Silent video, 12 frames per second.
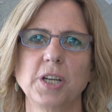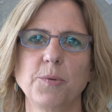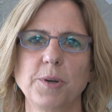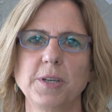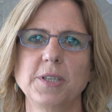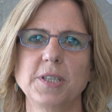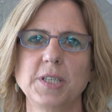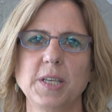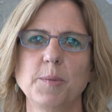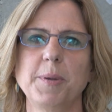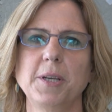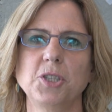I wanted to see
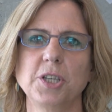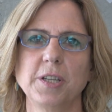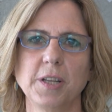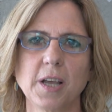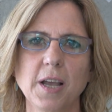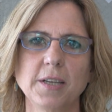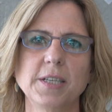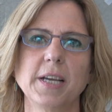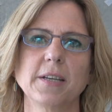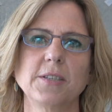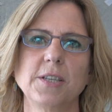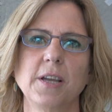the patient in the
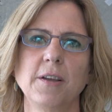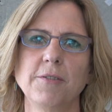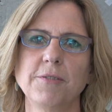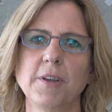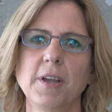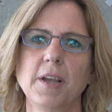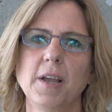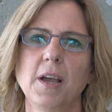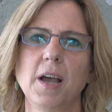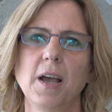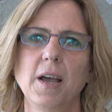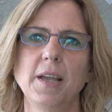context of
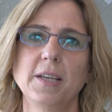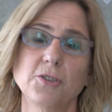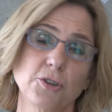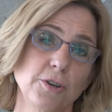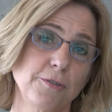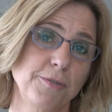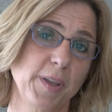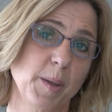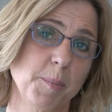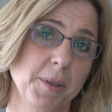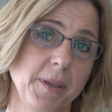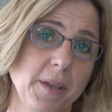uh, his or her
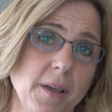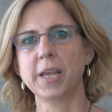family.